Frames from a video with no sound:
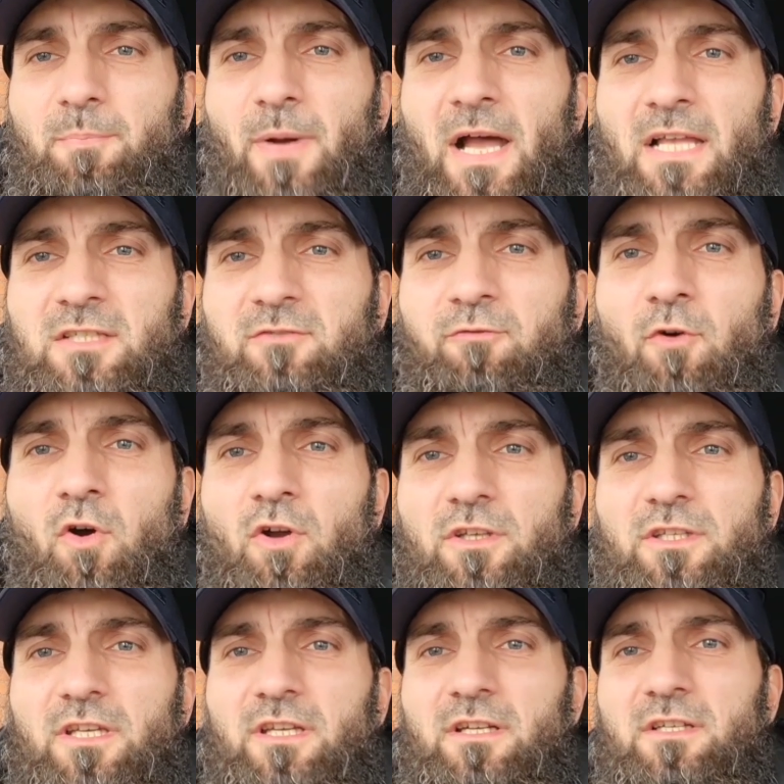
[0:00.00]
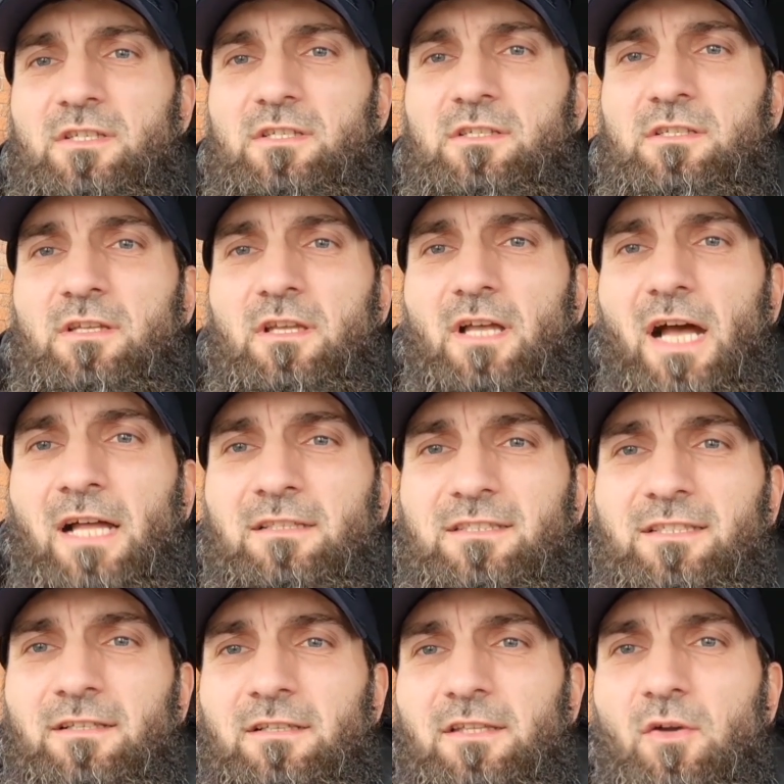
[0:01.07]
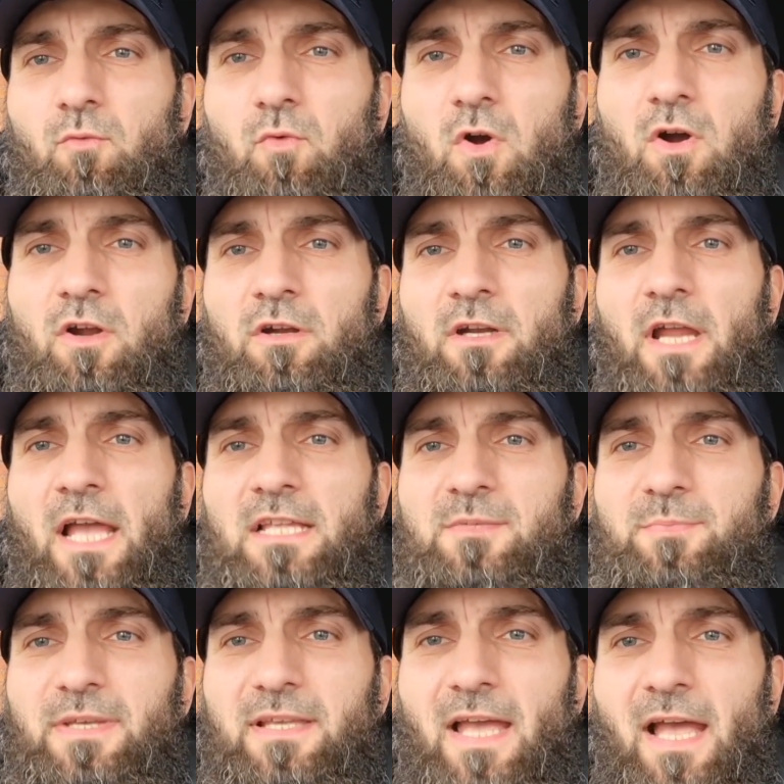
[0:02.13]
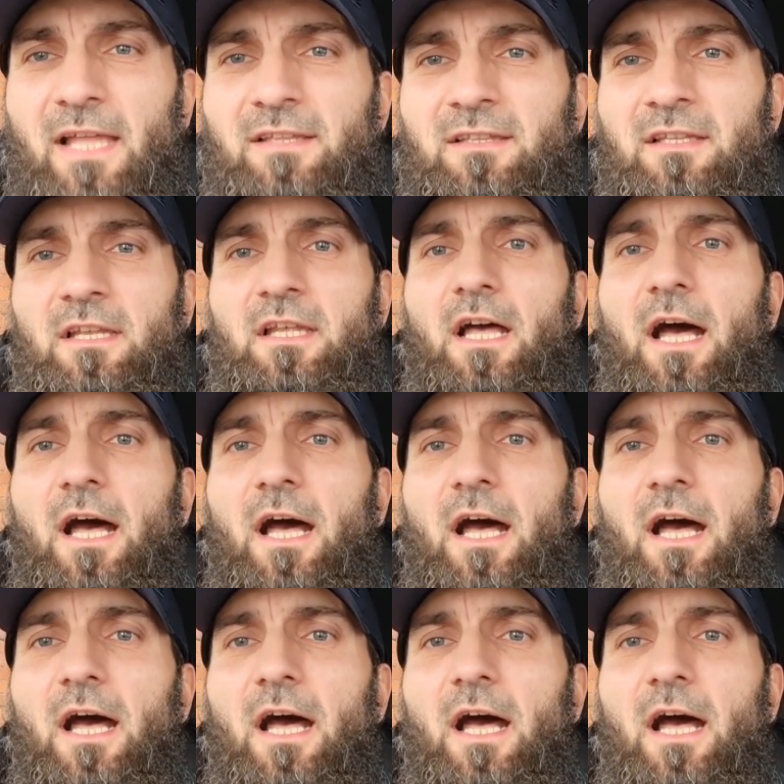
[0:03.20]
past four years, until the war has begun,